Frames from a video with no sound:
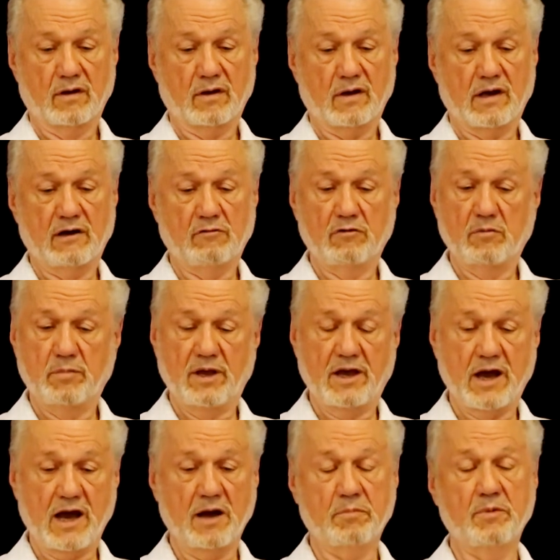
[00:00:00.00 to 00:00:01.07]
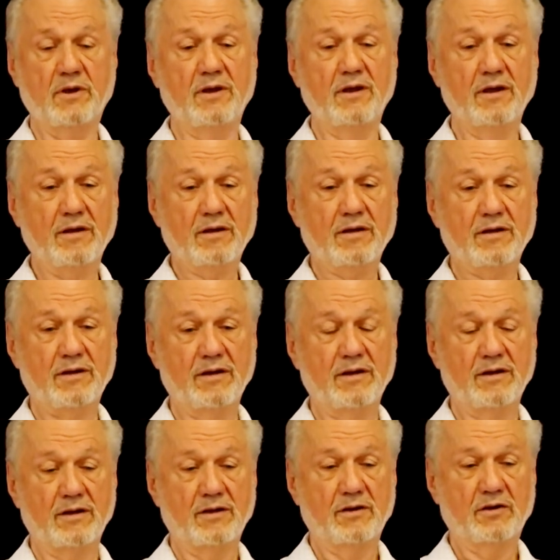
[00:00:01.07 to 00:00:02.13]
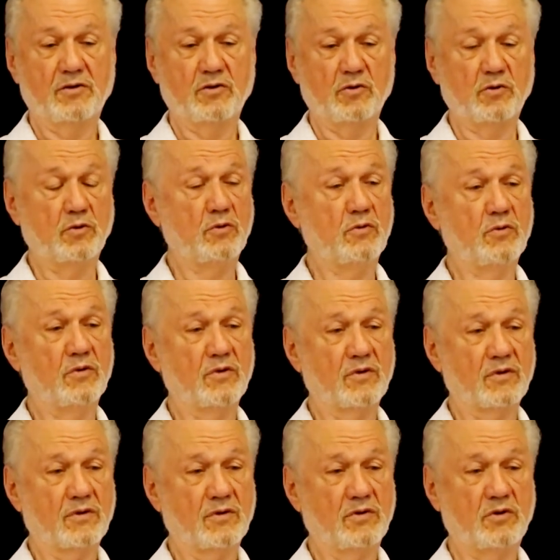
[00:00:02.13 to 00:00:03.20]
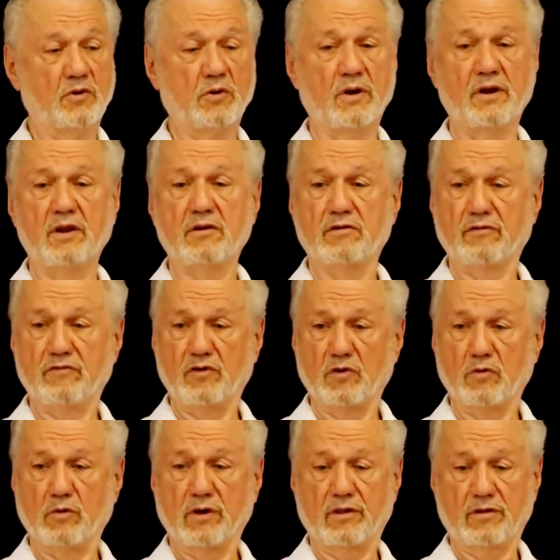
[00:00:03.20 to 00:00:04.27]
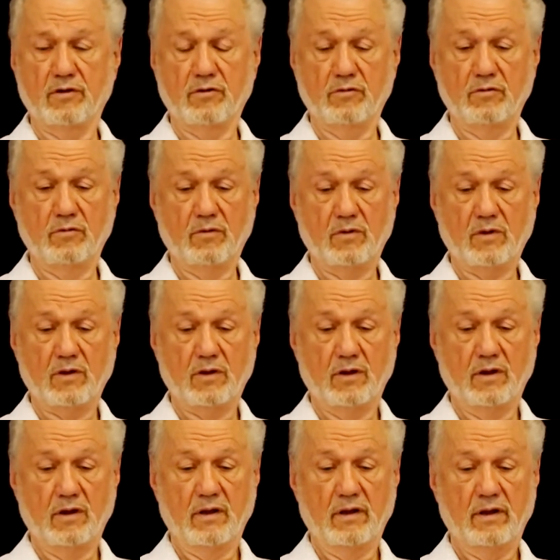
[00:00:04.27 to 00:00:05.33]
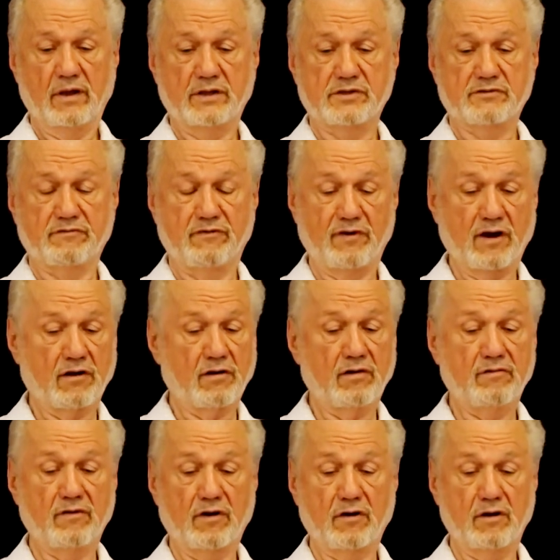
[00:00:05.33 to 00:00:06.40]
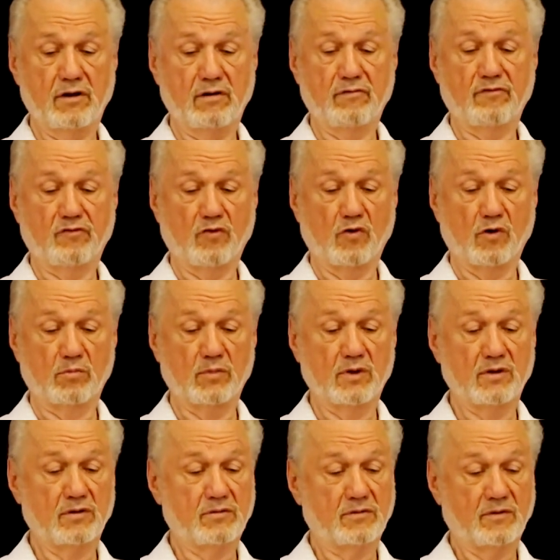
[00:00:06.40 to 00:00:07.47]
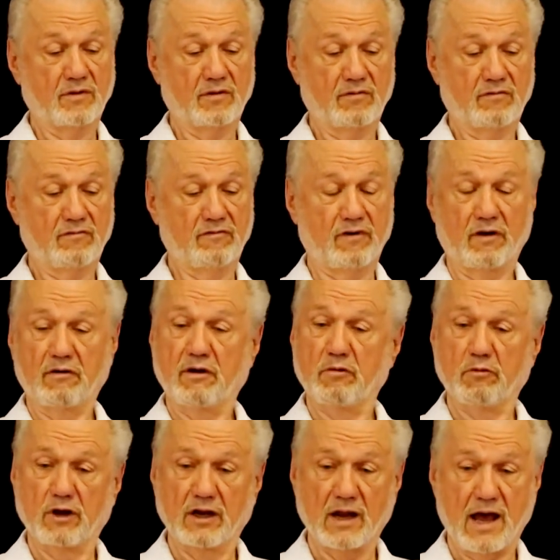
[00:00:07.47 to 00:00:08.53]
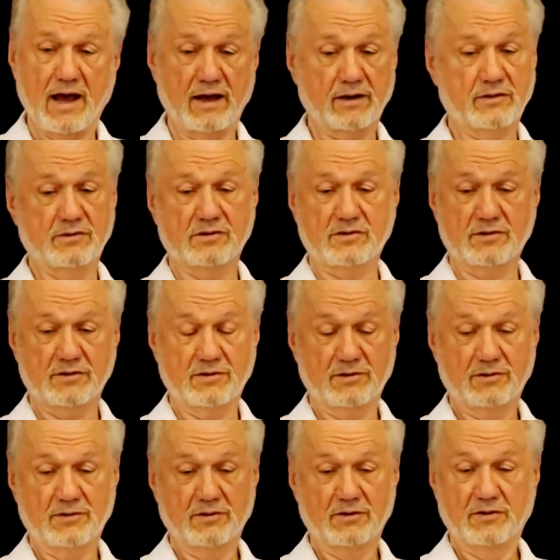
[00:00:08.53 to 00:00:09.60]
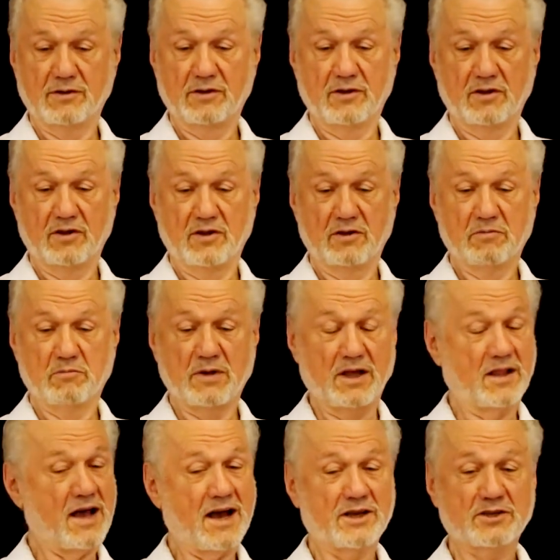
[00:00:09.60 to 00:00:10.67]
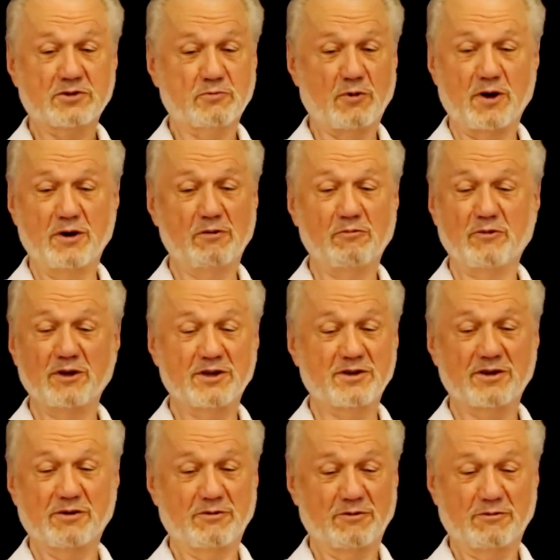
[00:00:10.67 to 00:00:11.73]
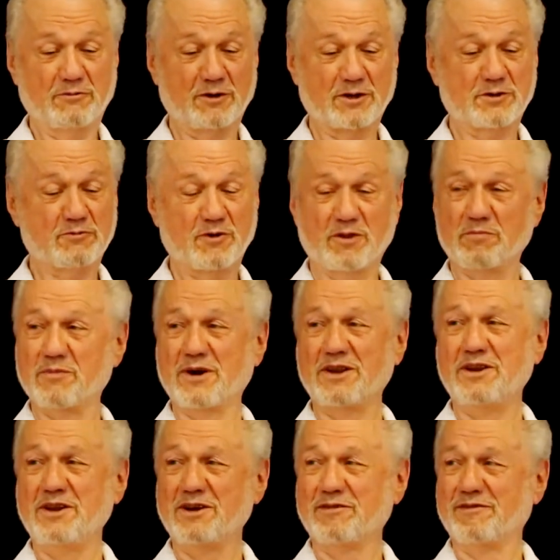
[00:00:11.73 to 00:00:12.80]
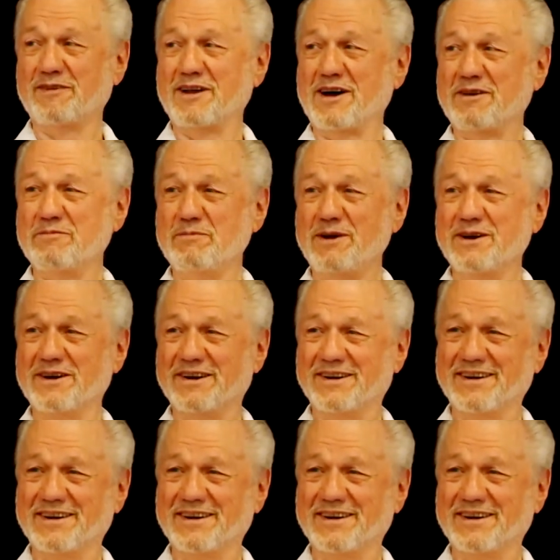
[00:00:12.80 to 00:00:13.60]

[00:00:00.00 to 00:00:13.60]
I will be happy to do an interview with you. It's very, very informal, very relaxed. My last one was with my dear Vladimir.